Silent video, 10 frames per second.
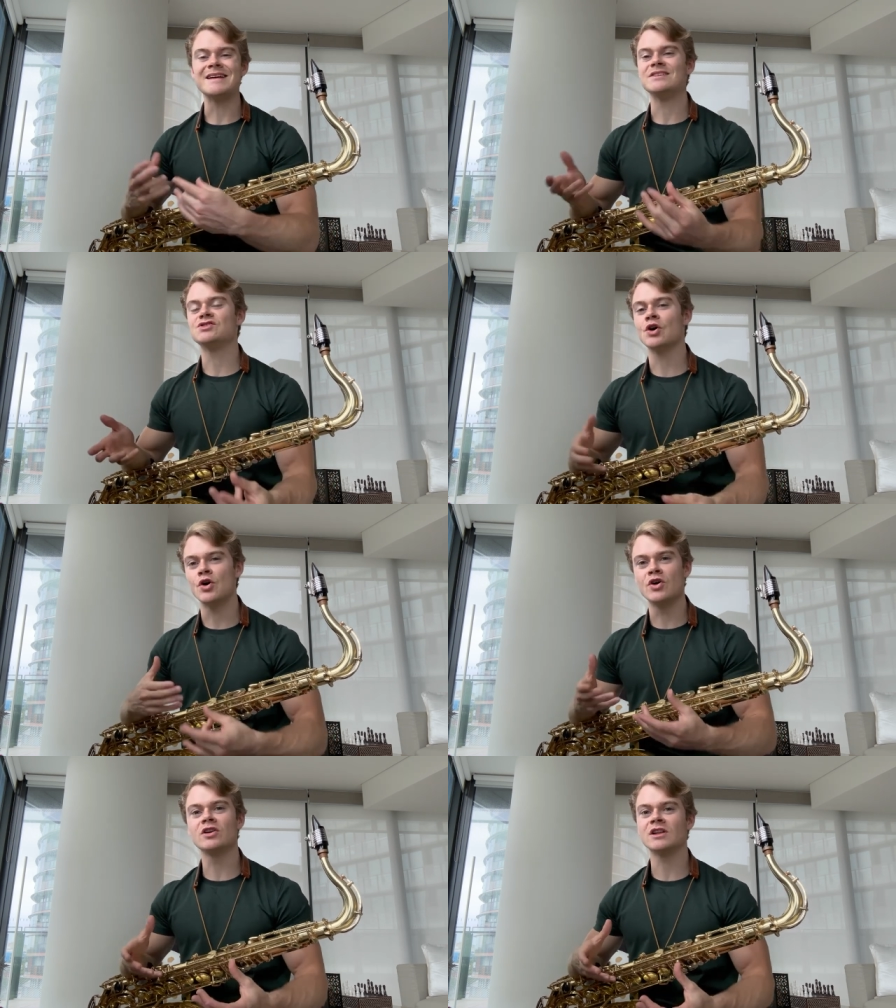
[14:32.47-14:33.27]

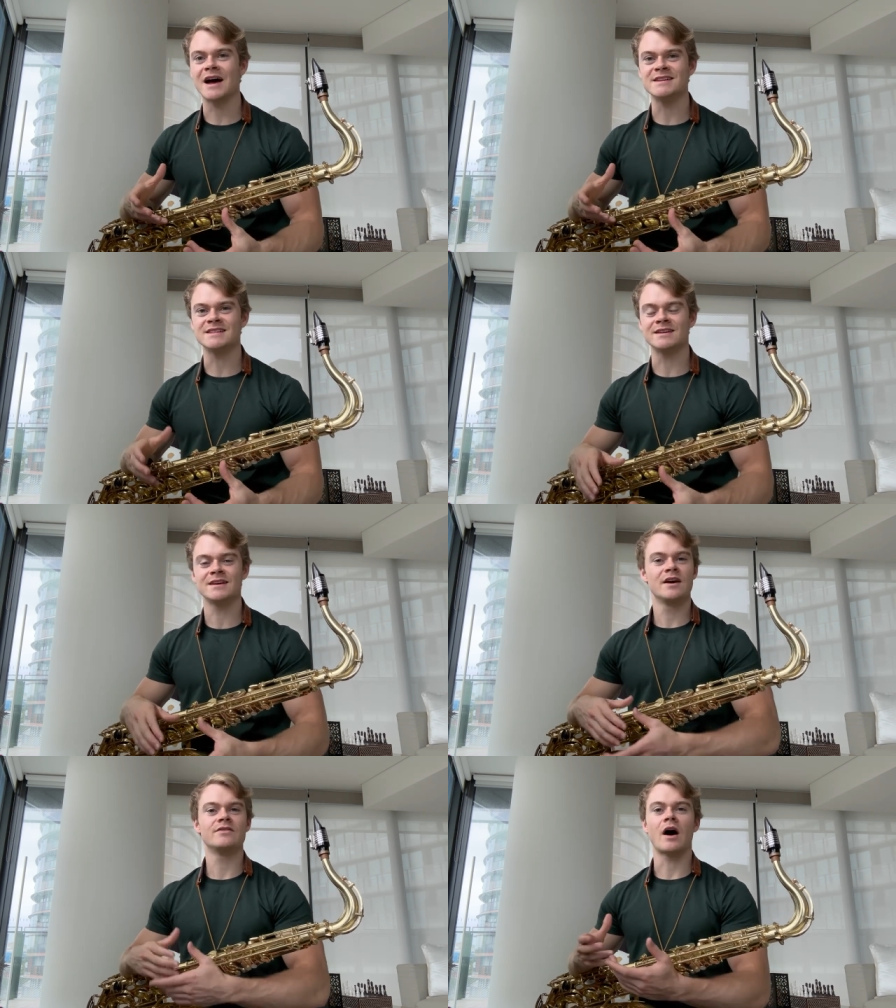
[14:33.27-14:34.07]
internalizing
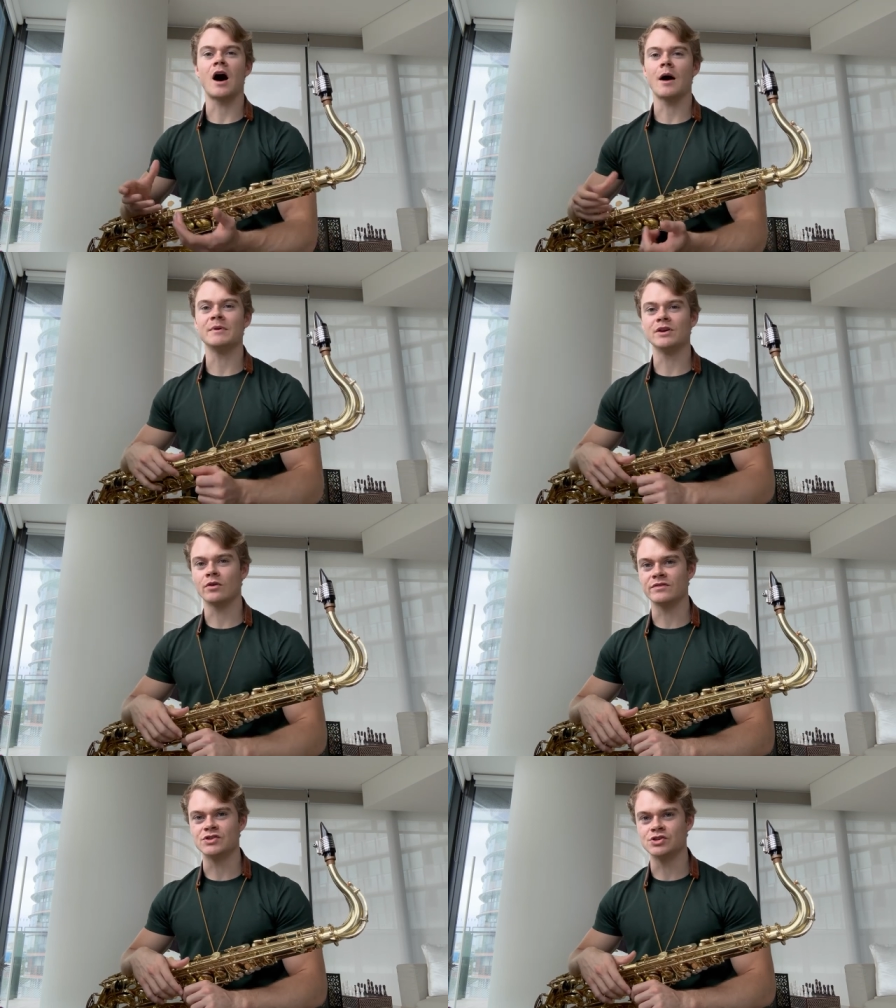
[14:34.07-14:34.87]
the harmony
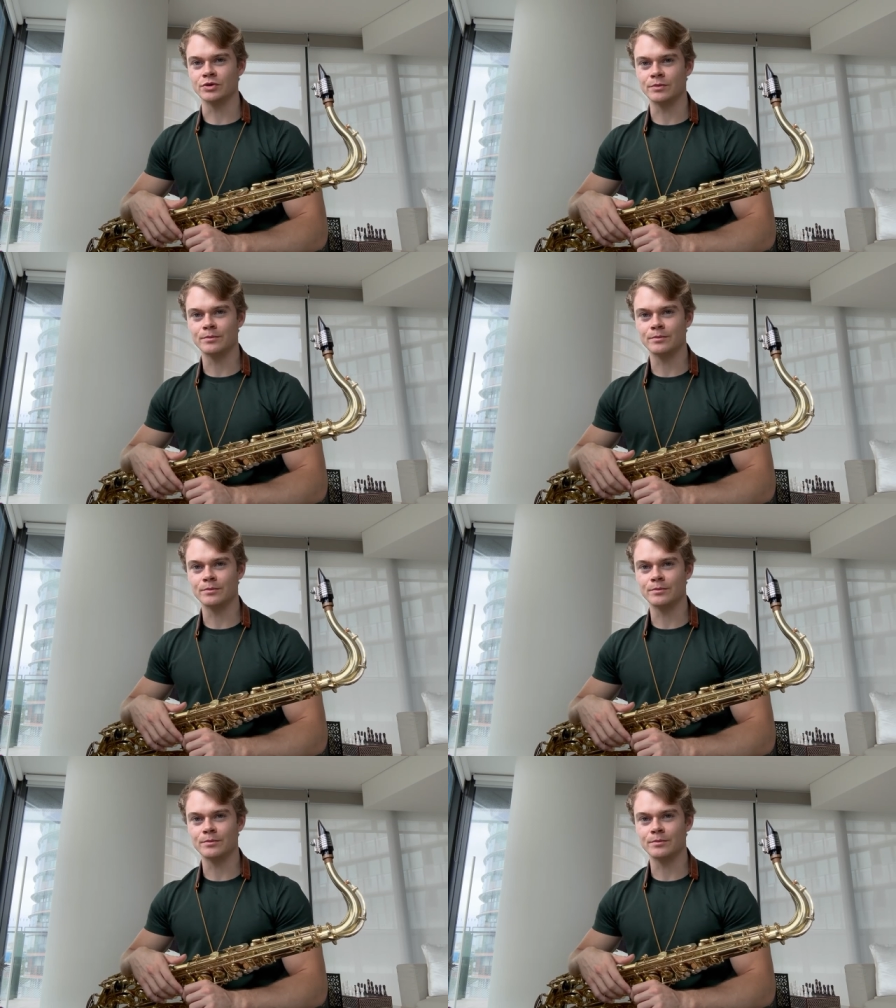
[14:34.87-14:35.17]
of the tune.